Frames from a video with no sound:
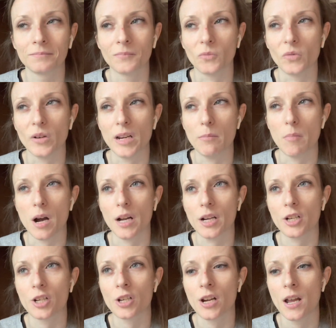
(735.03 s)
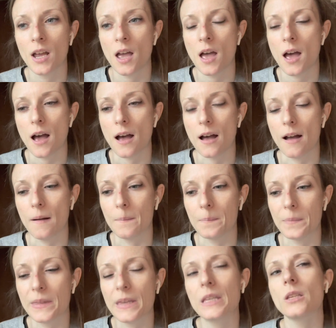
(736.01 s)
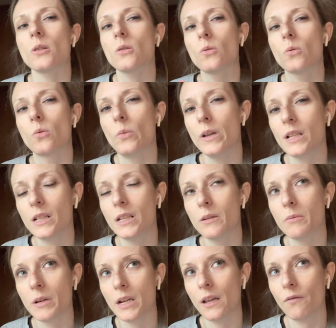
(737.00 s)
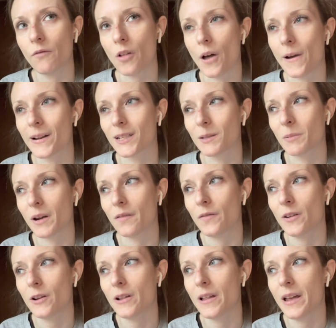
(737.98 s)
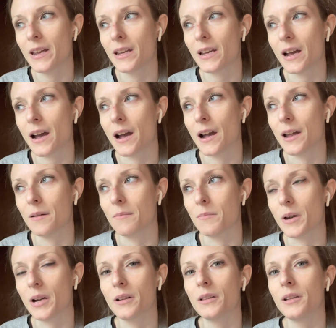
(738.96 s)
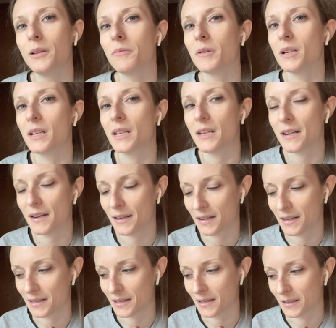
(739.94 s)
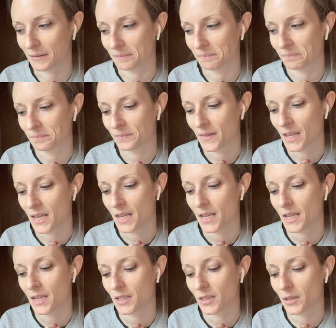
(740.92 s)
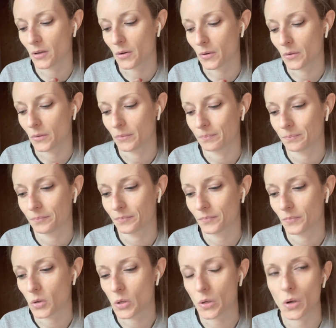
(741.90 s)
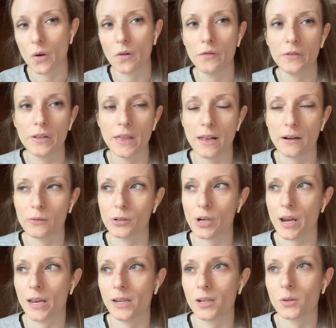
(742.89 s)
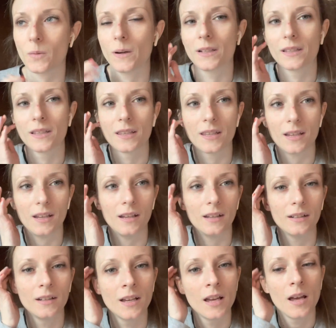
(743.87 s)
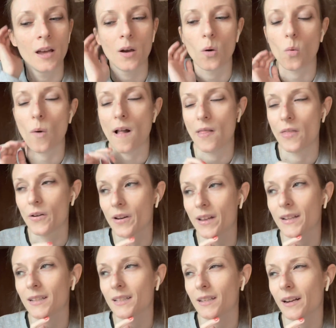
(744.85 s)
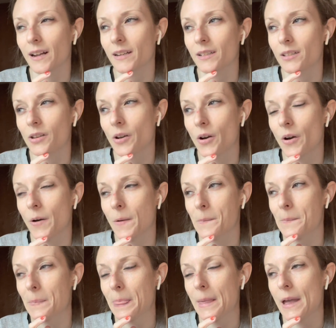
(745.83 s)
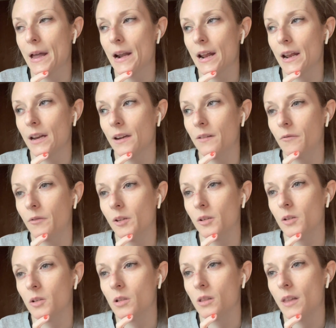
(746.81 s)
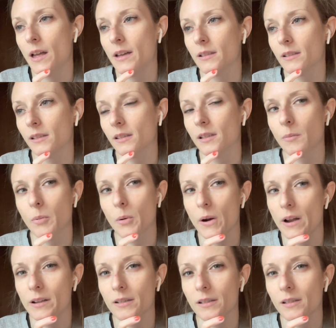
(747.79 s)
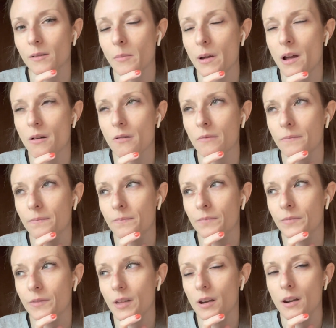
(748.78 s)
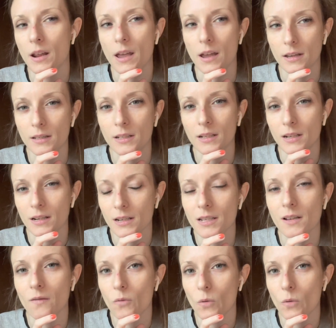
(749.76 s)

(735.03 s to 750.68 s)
read much. These are weekly reading vlogs, but I feel like I'm barely reading anything. So hopefully that'll change once the weather gets nicer and I feel less depressed about the nastiness of